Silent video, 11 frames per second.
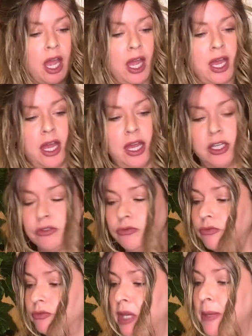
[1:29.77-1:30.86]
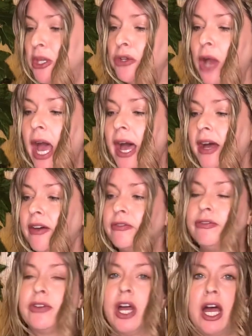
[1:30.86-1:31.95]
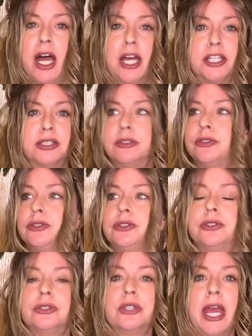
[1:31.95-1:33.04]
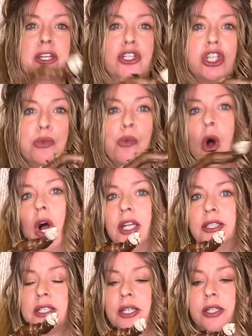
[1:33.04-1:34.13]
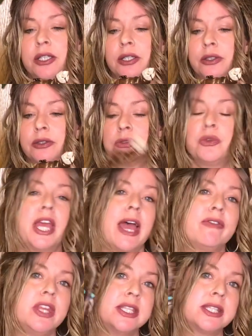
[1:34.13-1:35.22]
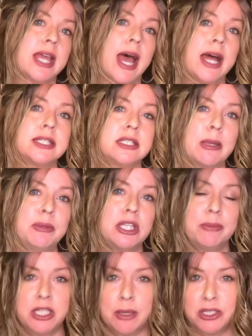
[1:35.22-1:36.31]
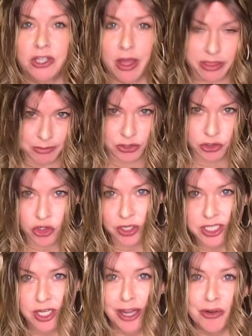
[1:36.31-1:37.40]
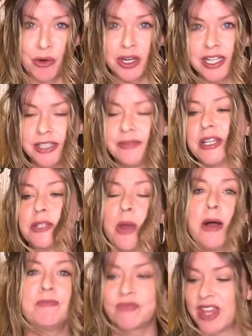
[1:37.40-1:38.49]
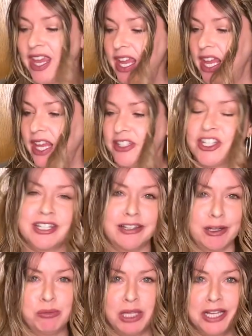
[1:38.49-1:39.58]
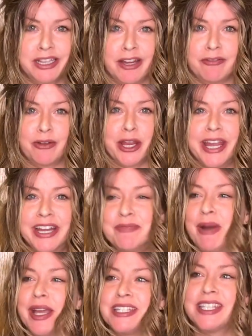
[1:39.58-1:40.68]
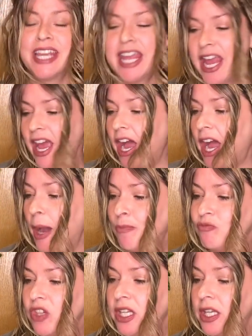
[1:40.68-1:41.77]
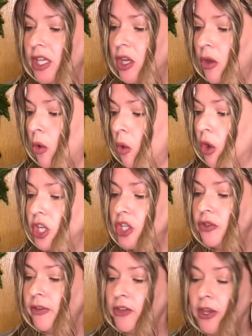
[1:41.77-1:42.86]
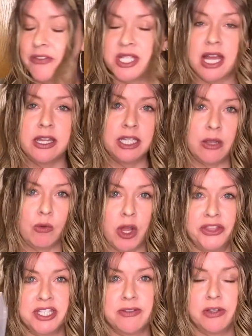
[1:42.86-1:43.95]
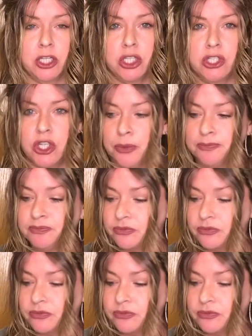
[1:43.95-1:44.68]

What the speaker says: maybe you have an energy wand. We have these at www.themoontree.org as well. Just a little plug there for you. But if you have a selenite wand, that's very good too.